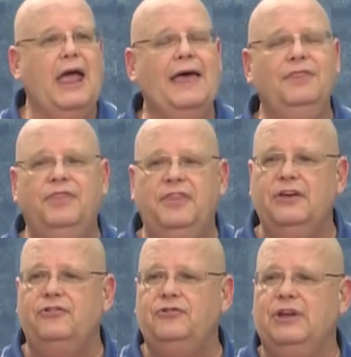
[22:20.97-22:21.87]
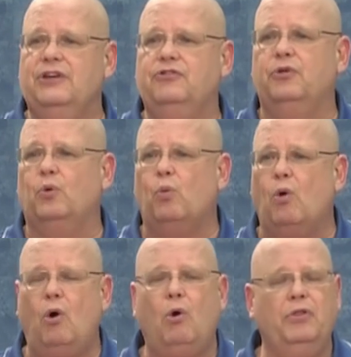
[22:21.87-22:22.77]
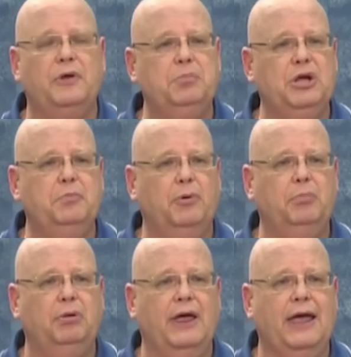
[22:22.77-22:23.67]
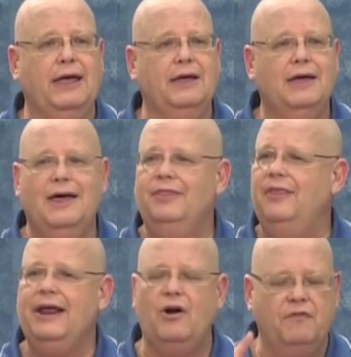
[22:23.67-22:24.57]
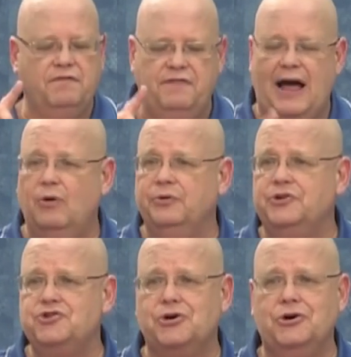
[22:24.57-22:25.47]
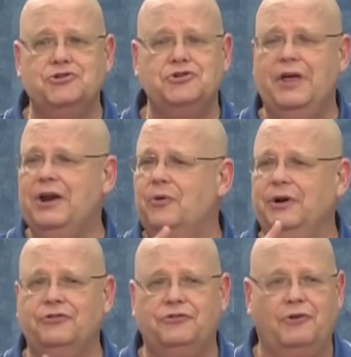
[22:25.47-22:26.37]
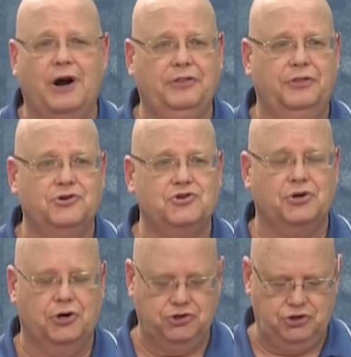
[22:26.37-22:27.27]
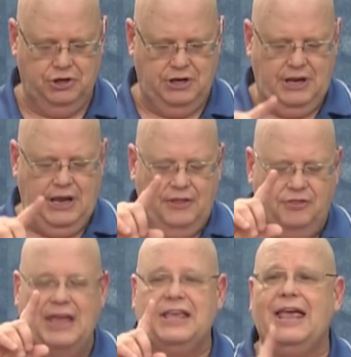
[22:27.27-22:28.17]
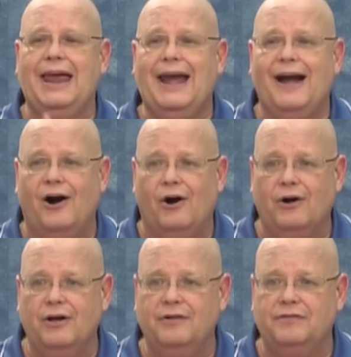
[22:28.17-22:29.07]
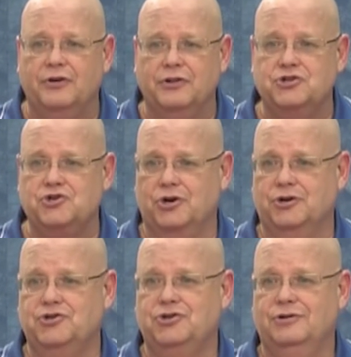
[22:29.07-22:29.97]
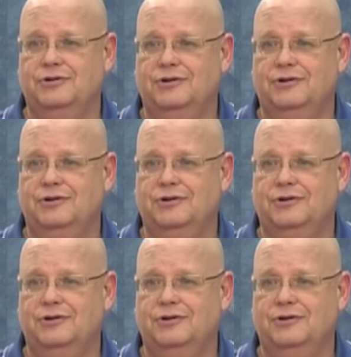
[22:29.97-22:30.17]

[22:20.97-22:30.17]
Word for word: And this is the role that people play. They don't found a church, they don't instruct the church, they care for the church.